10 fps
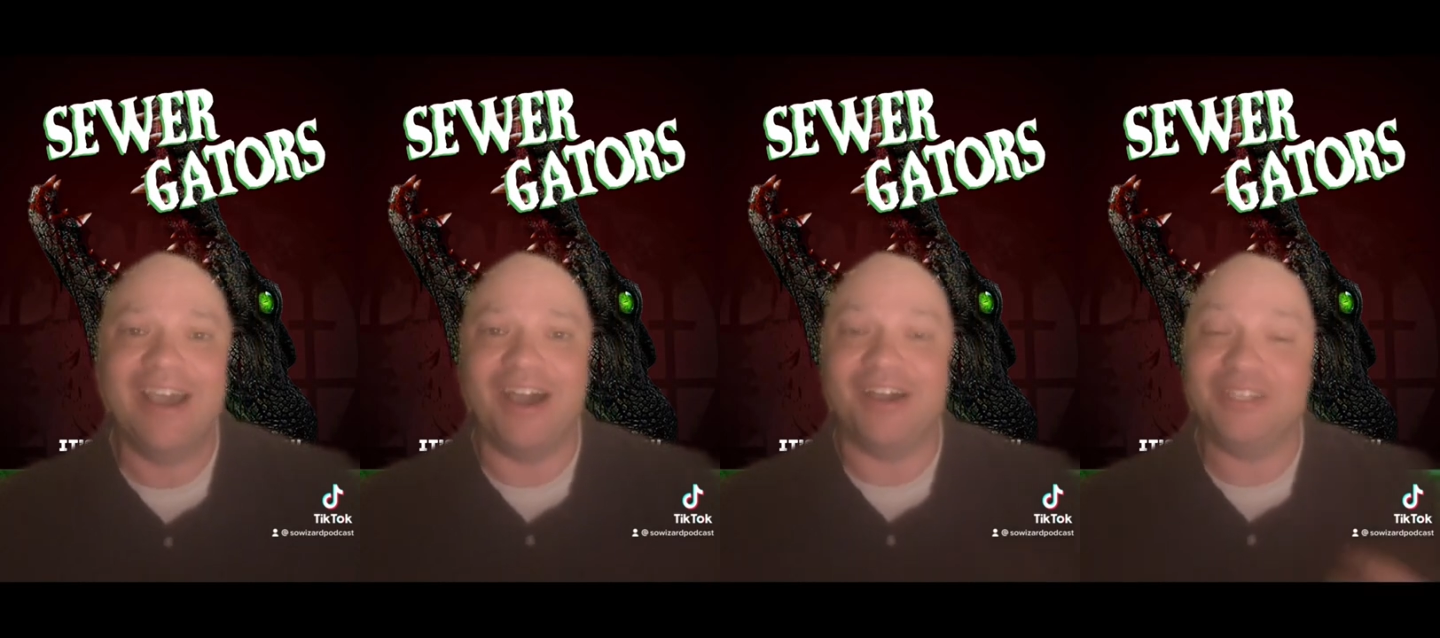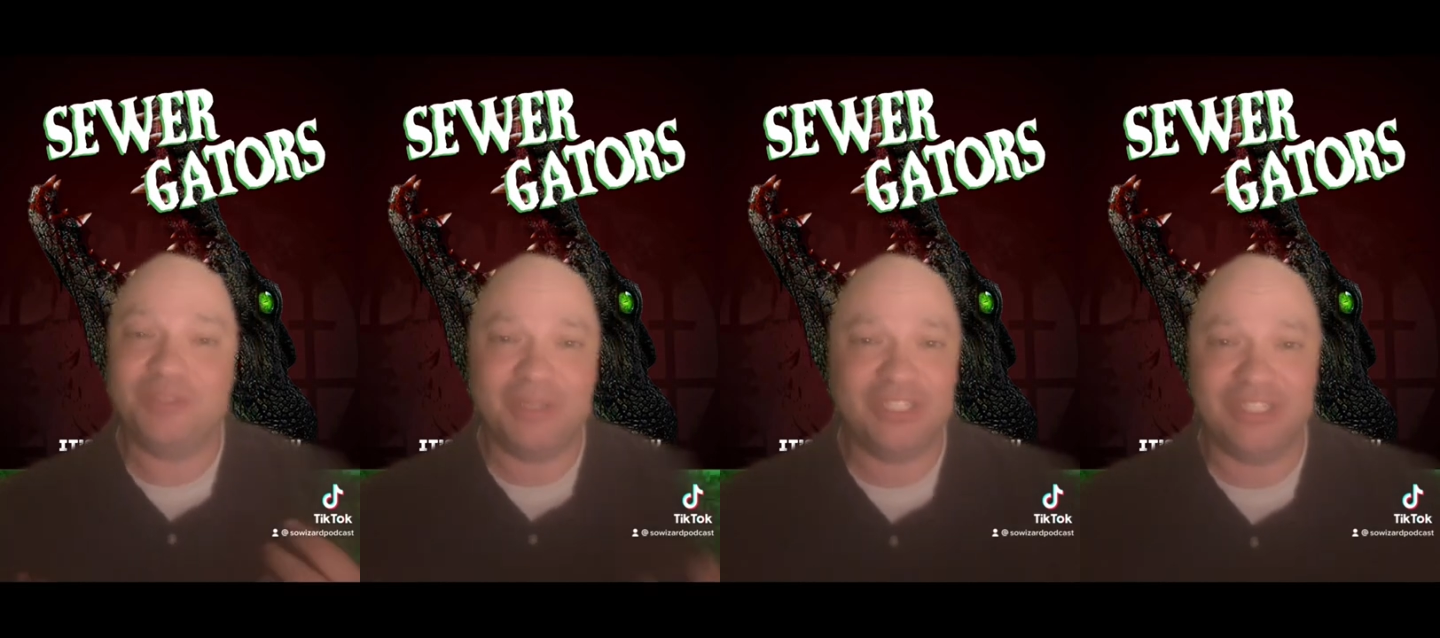
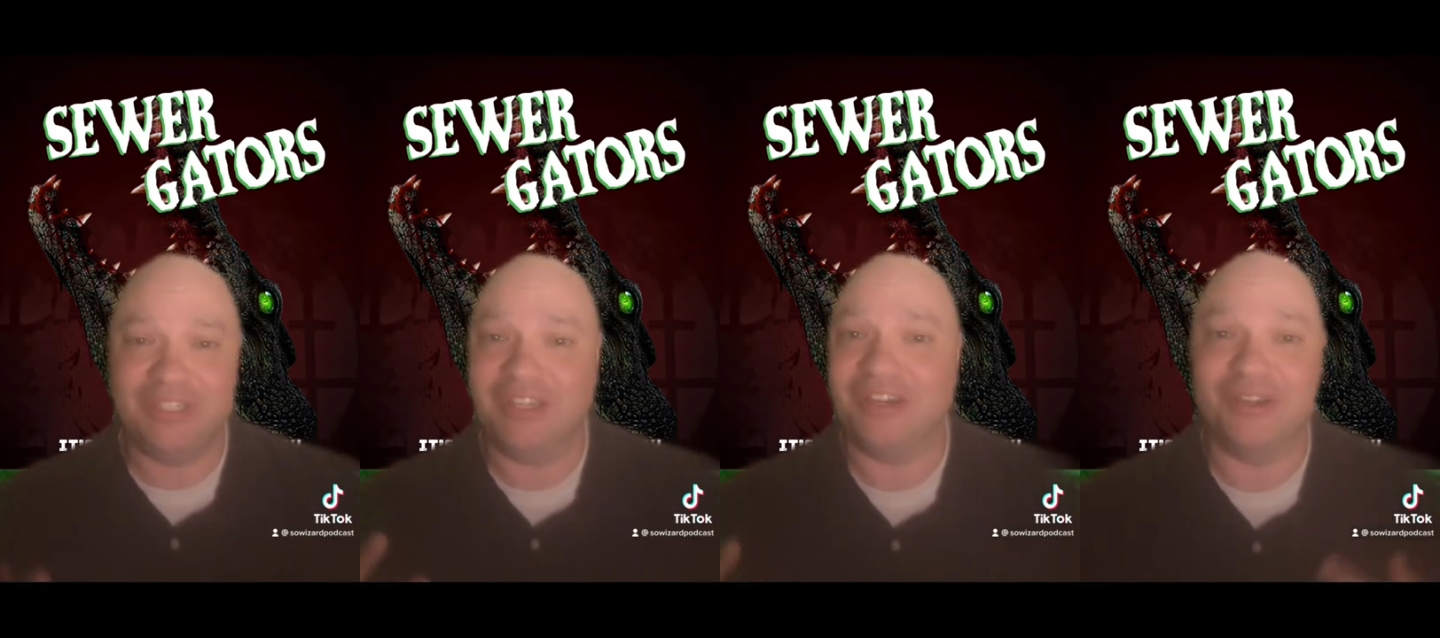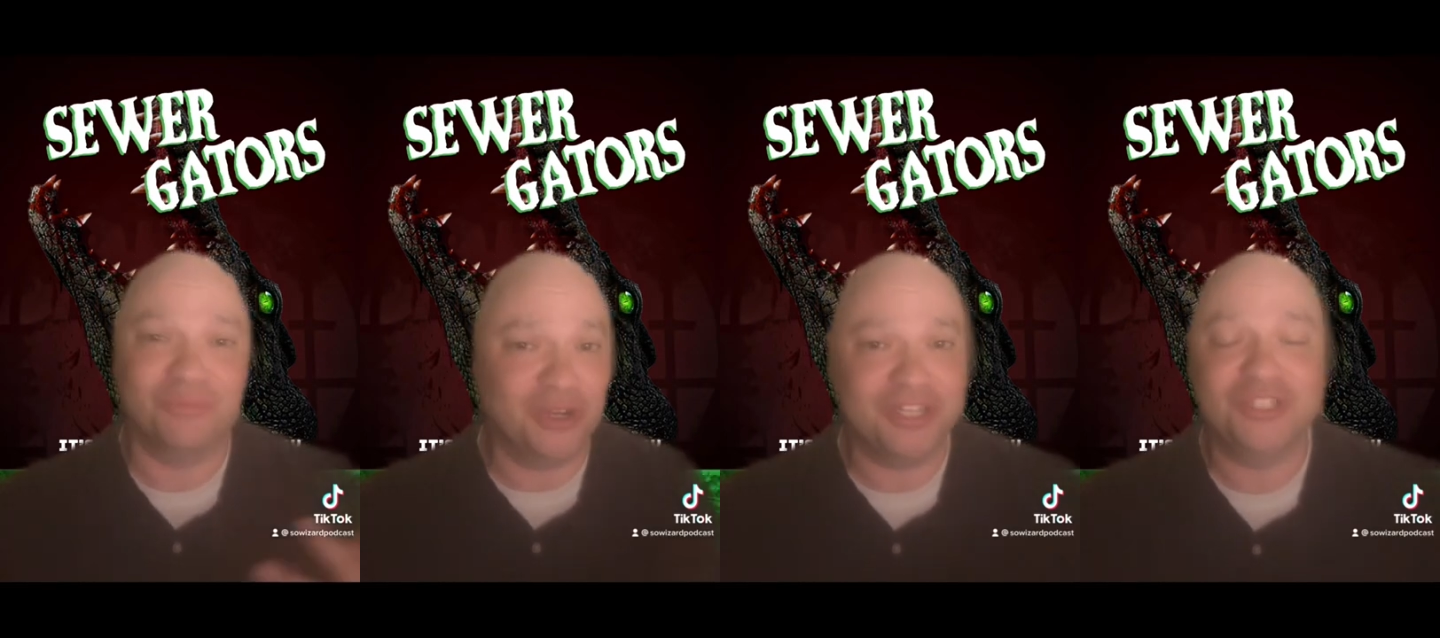especially a
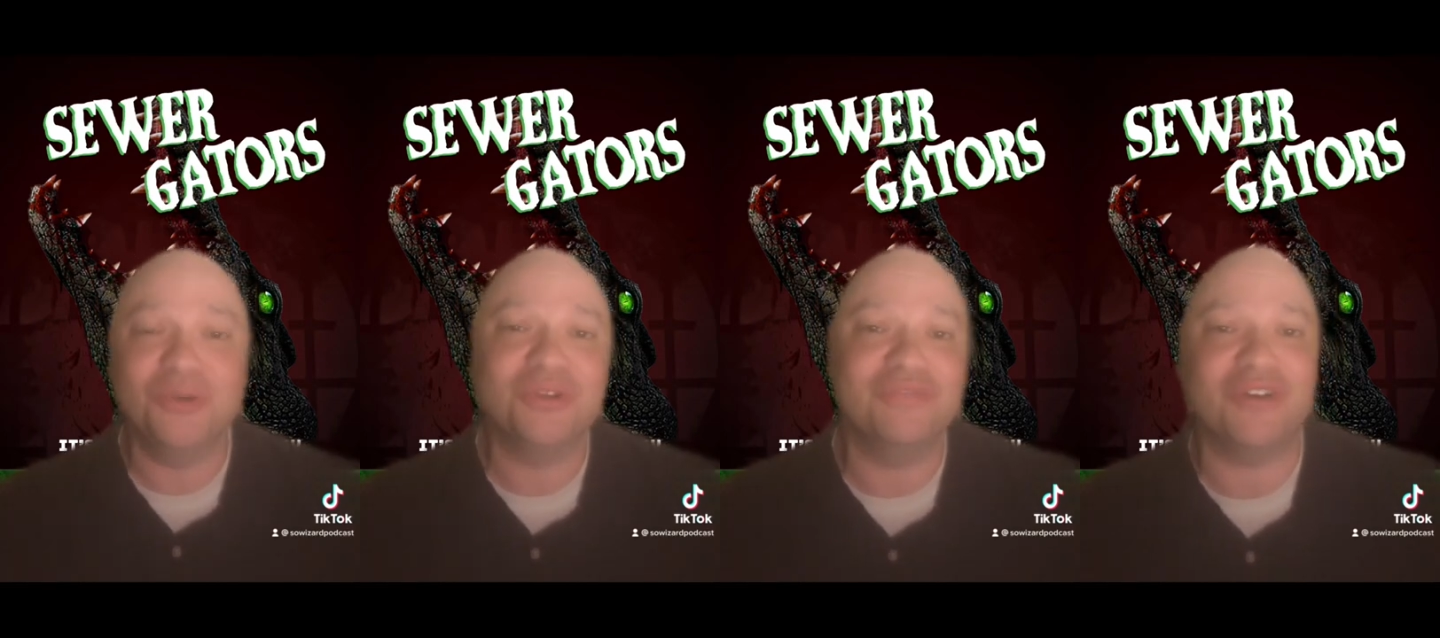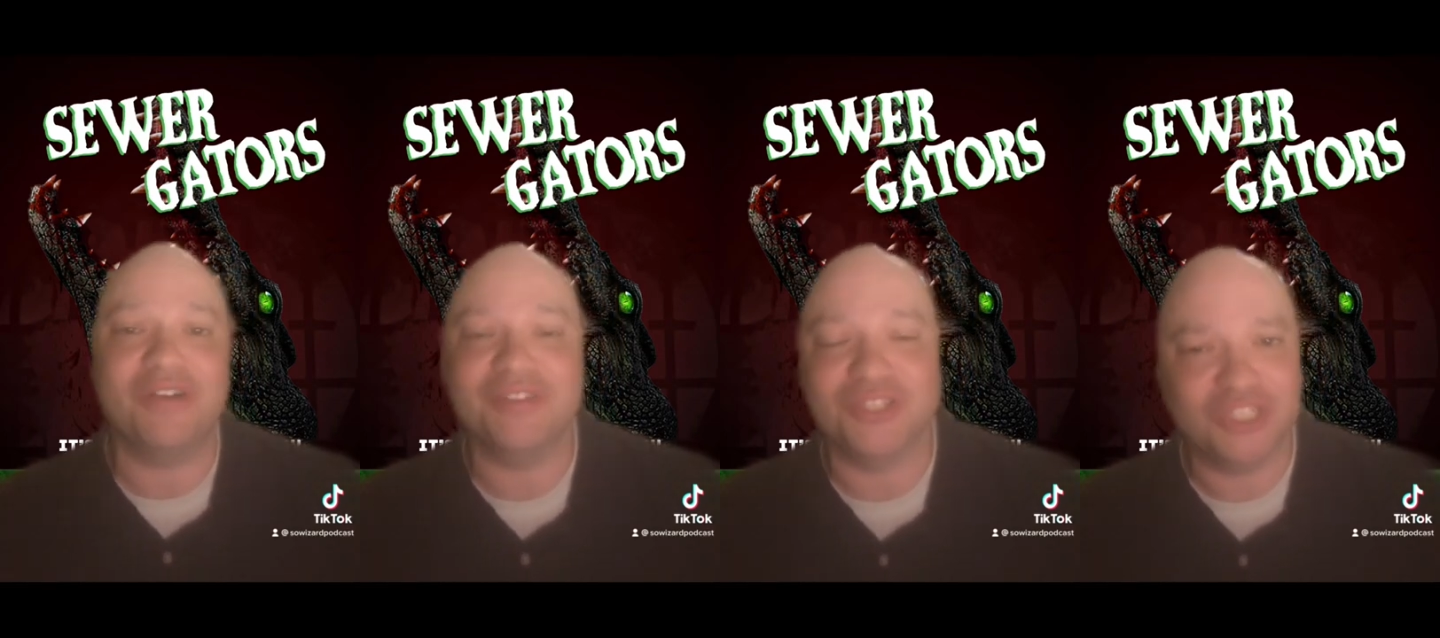running joke
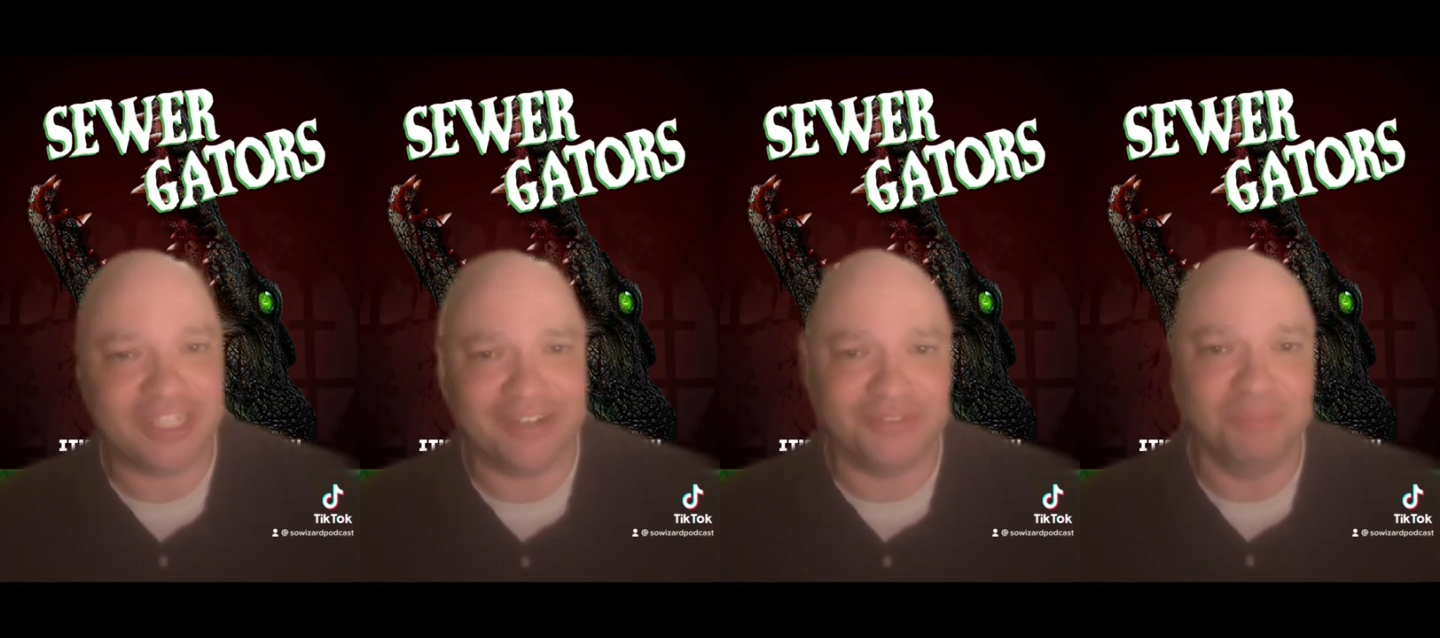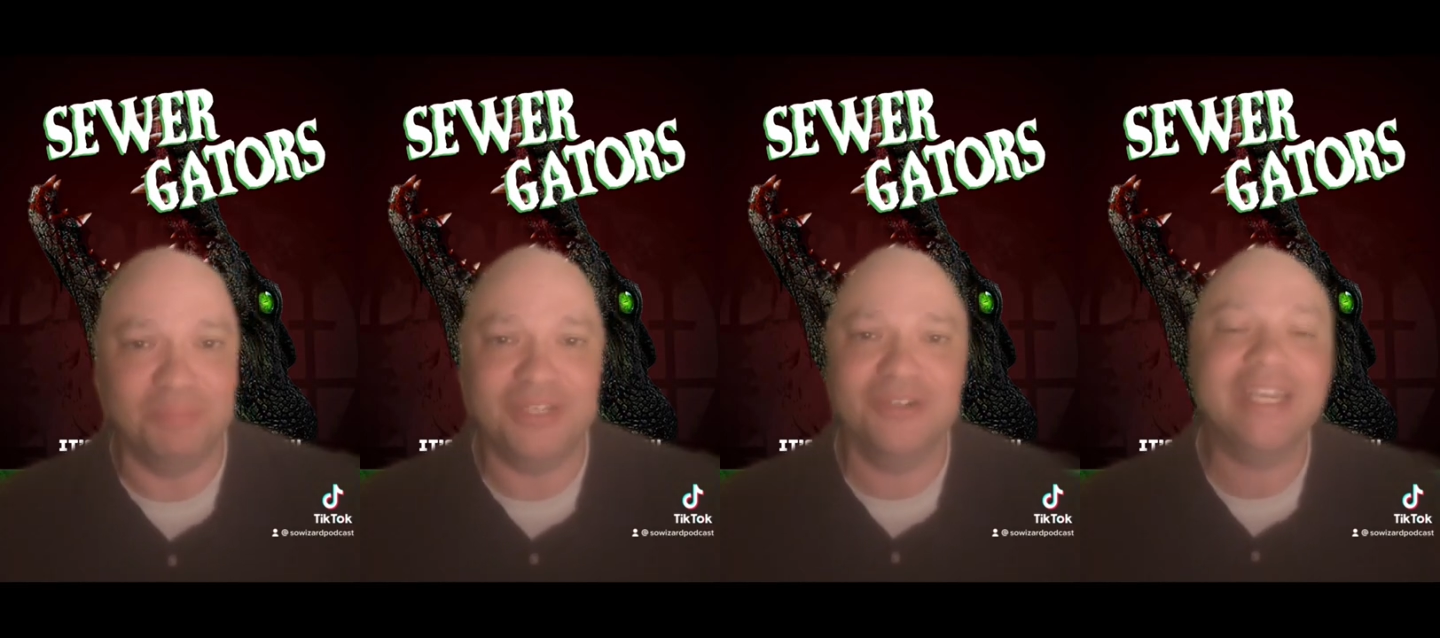involving the sheriff's
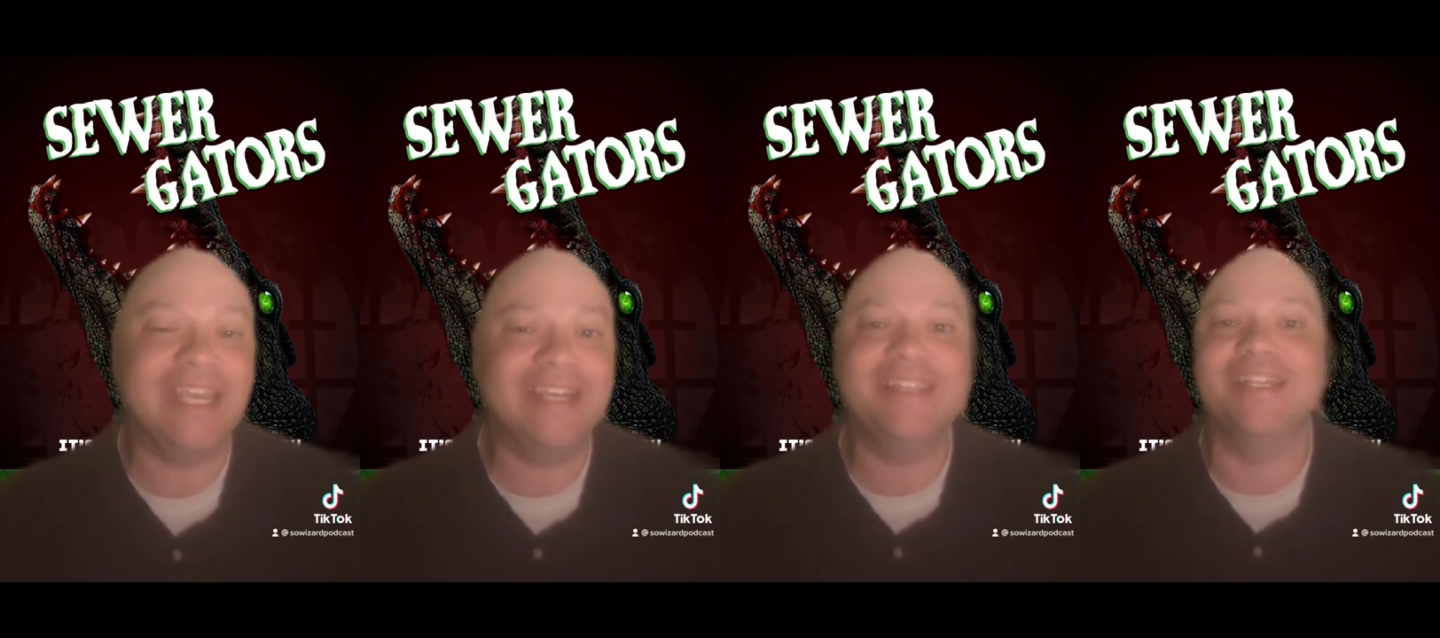beer can